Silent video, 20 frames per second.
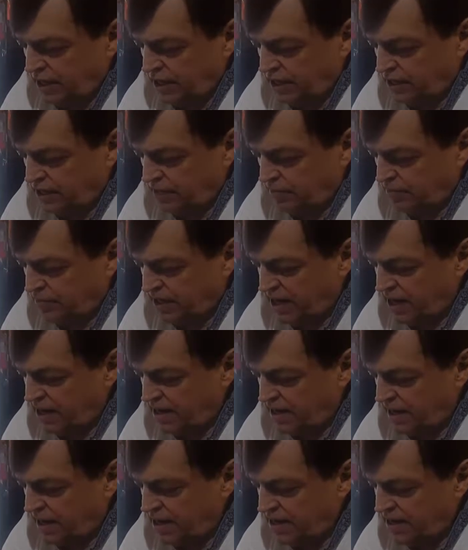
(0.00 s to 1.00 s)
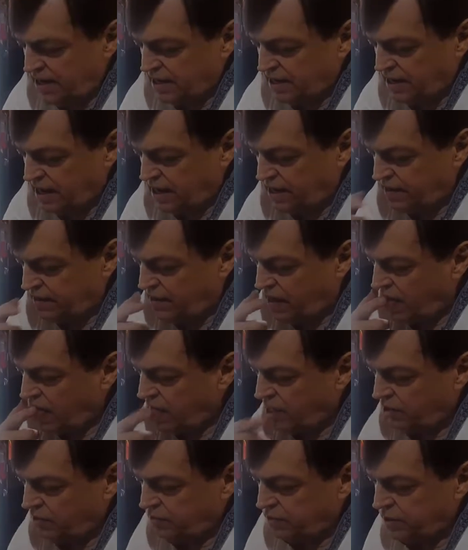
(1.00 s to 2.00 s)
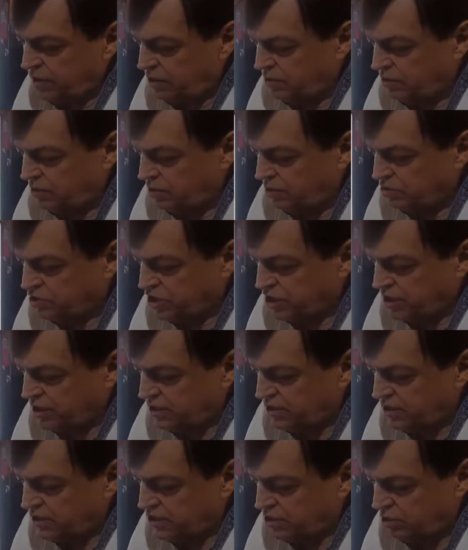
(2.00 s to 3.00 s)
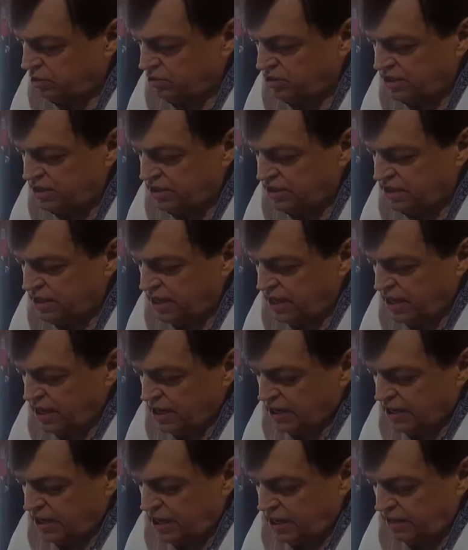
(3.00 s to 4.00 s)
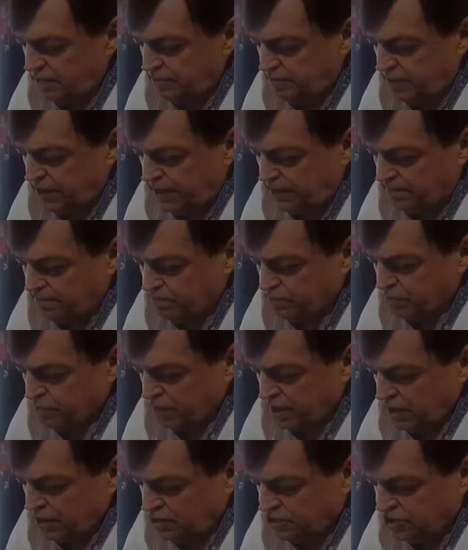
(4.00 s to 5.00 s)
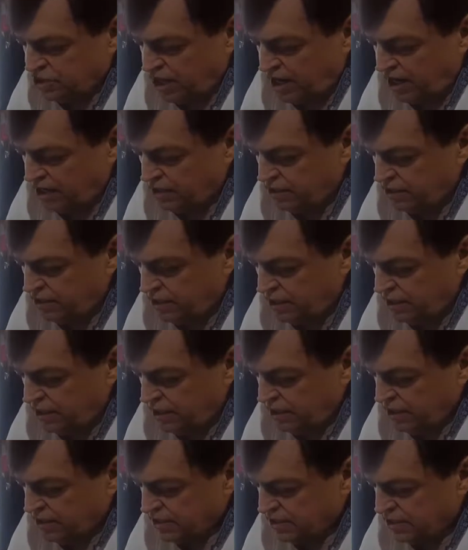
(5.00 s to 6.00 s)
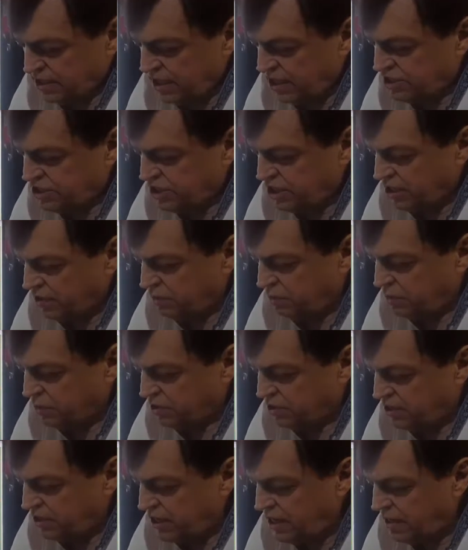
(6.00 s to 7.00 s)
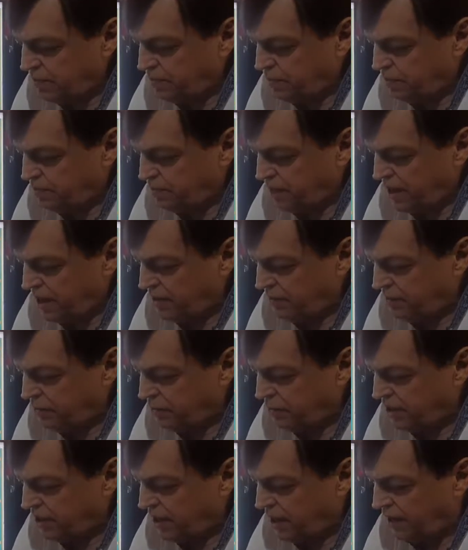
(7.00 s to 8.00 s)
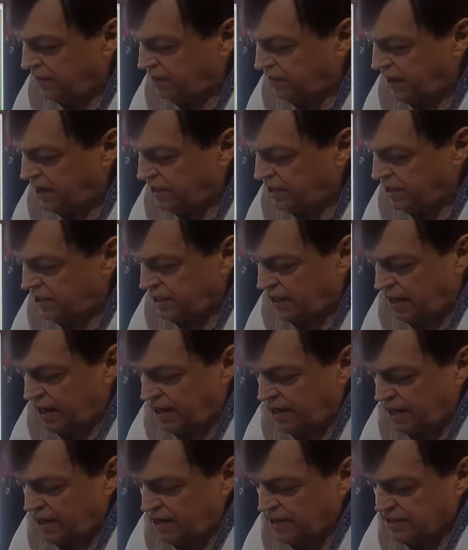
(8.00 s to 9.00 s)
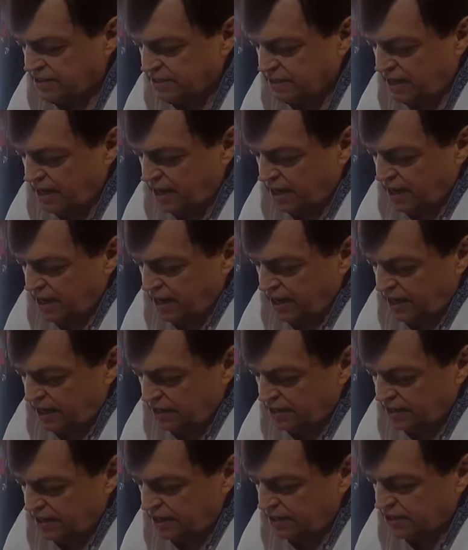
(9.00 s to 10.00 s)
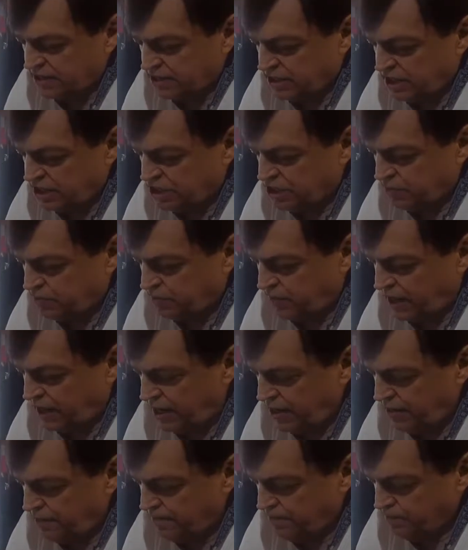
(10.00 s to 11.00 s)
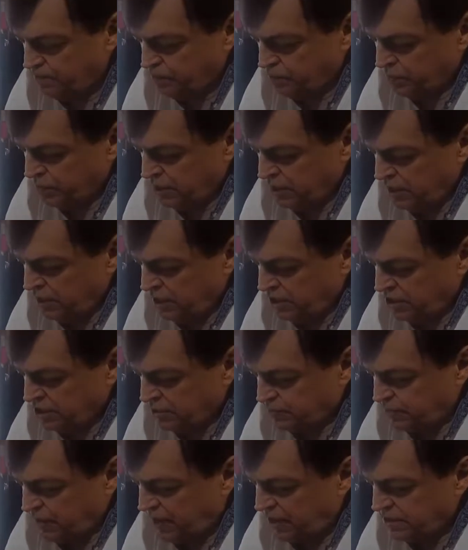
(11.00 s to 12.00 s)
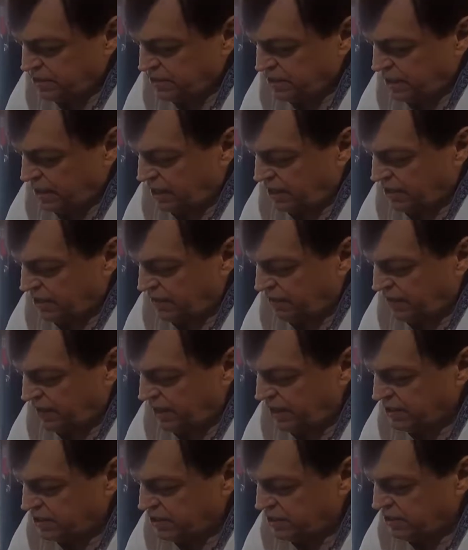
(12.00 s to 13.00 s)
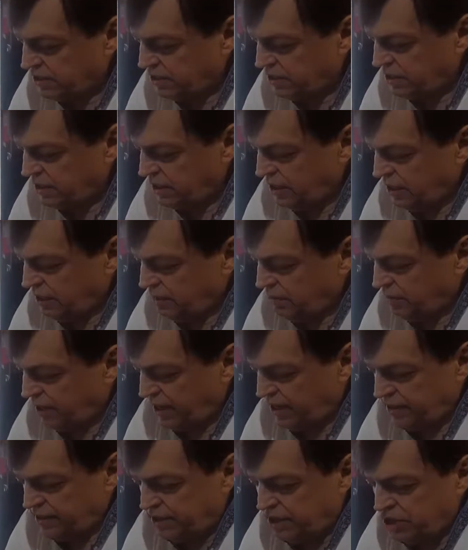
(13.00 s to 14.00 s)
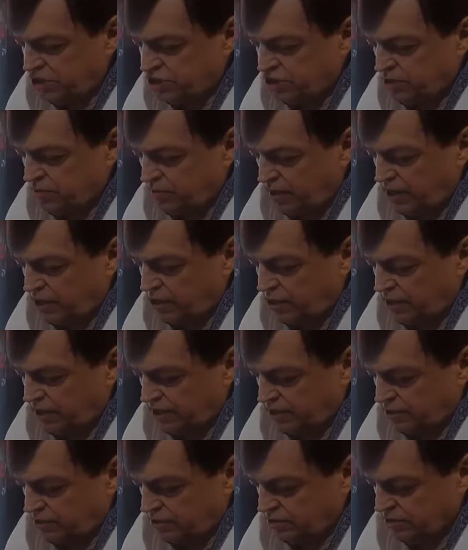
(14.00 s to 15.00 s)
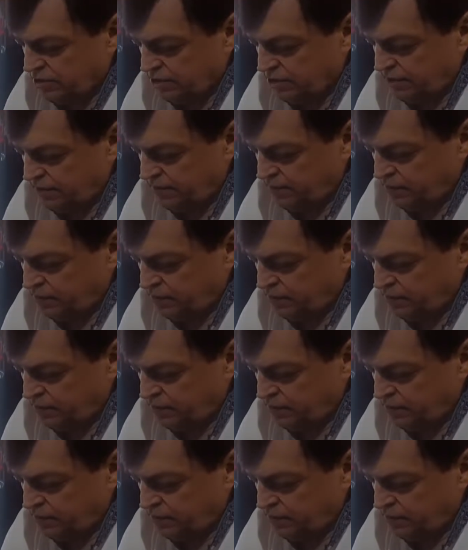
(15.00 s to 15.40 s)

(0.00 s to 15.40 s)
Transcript: In the brain, any kind of neurological disorders can be checked, searching for deep, painfully affected areas, and then such pain spots are reversed by enriched bioelectrons.